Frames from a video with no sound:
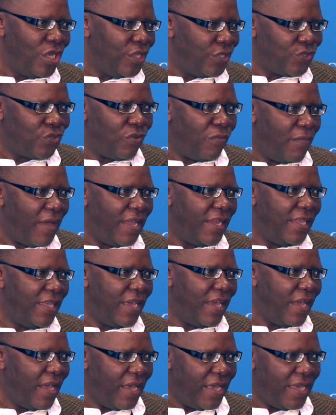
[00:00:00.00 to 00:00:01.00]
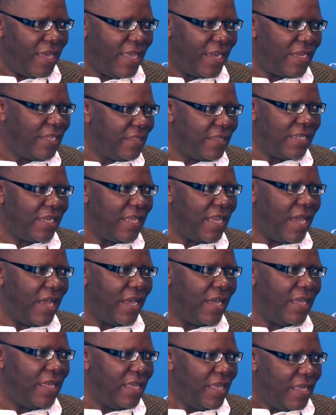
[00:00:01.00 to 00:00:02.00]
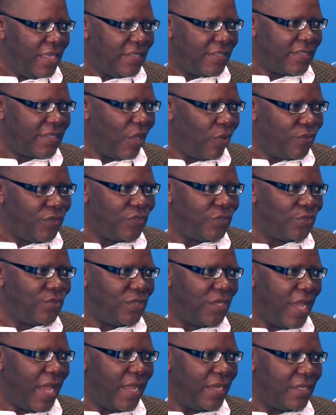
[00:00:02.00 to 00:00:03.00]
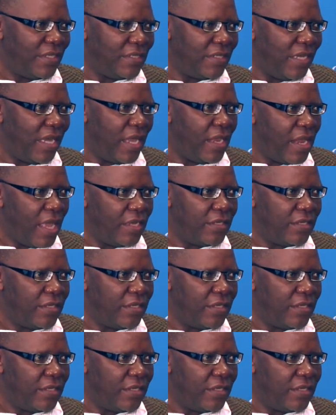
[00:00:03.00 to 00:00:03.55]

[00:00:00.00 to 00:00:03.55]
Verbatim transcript: Somalia, Eritrea, South Sudan, and,